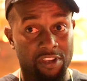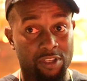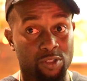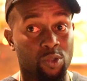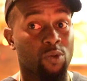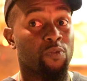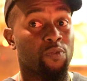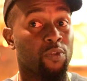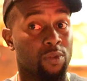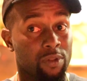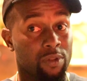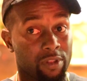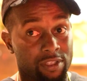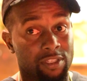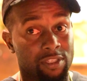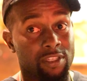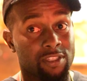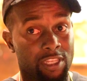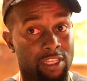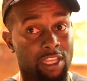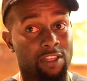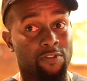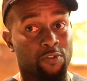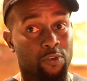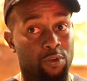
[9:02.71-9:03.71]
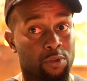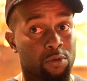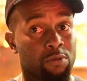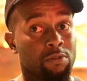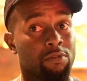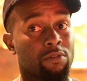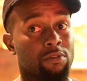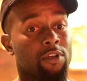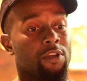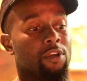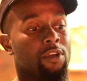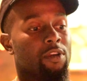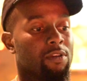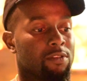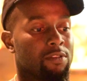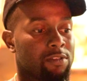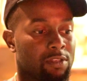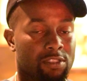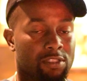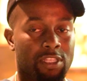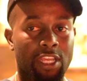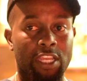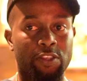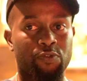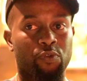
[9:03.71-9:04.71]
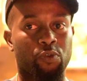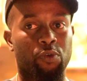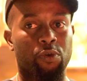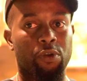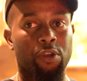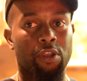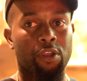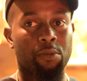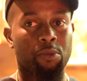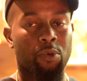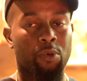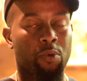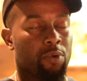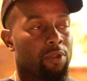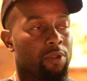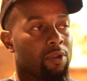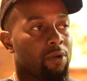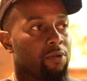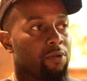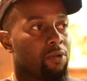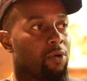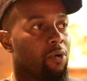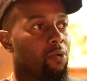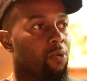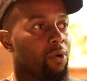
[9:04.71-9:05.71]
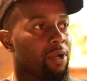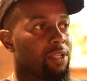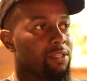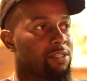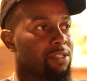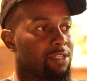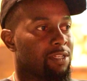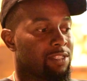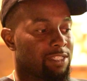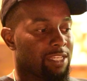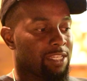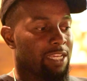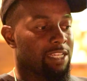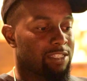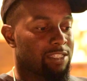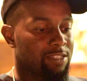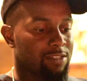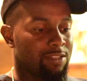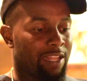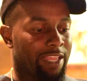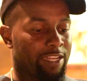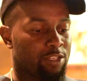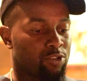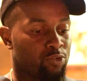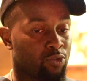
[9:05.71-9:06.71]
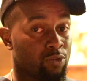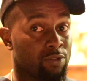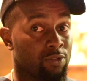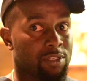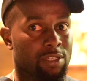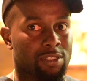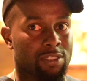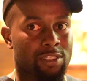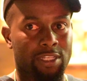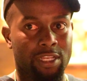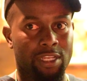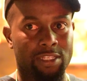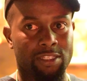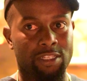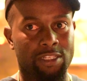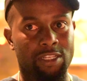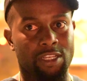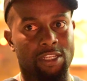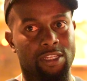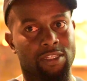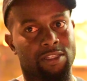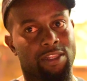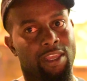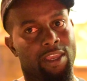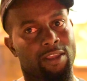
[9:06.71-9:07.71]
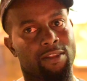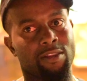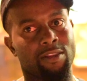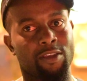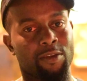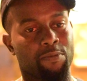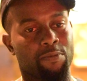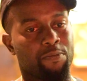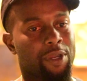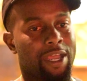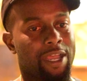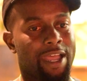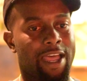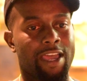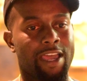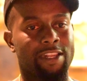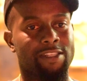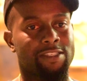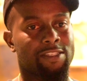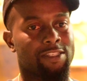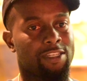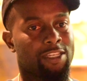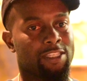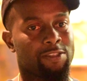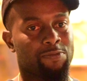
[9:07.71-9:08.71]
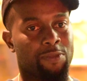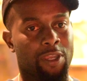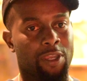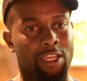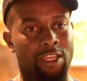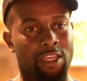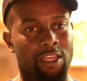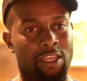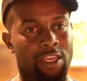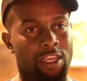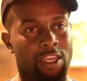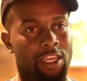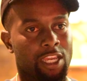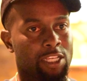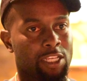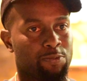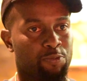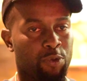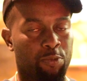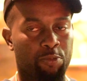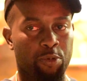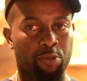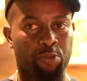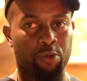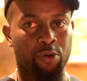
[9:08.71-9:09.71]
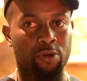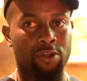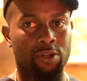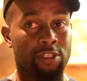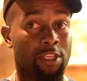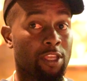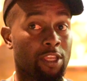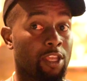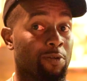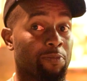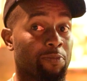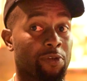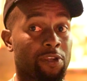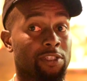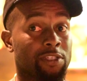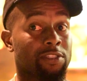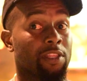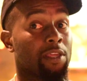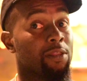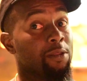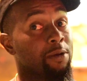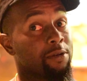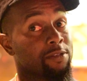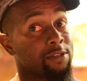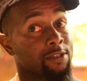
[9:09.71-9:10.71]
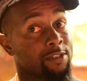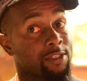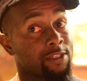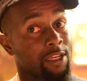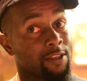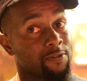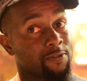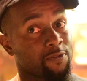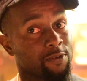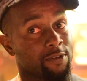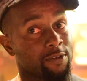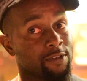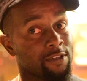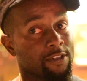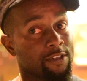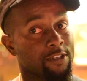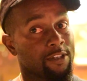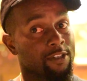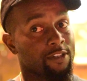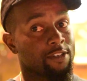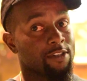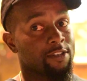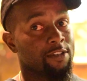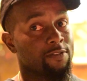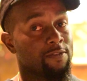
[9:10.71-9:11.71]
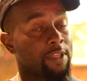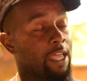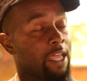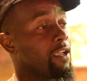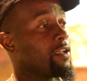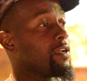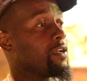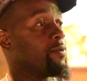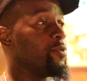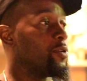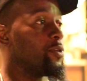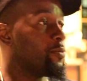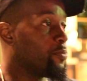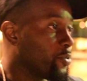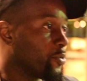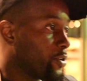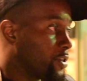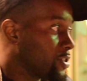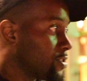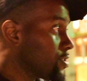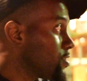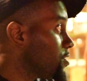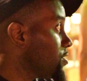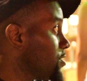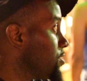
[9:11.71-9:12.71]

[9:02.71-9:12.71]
So if you look successful, you successful. But we don't know what success, like true success is. Like looking behind the scenes, man. It's people broke as hell because they look successful. I ain't come here to preach.